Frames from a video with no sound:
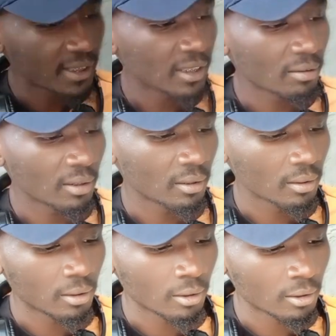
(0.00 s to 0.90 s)
this one.
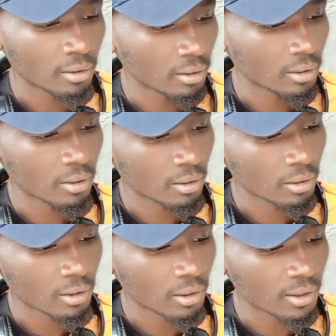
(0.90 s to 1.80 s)

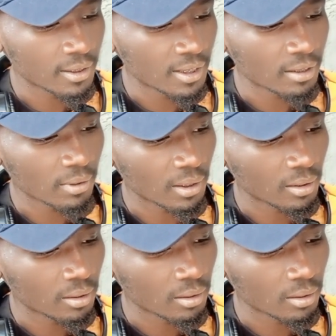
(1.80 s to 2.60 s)
Is this one.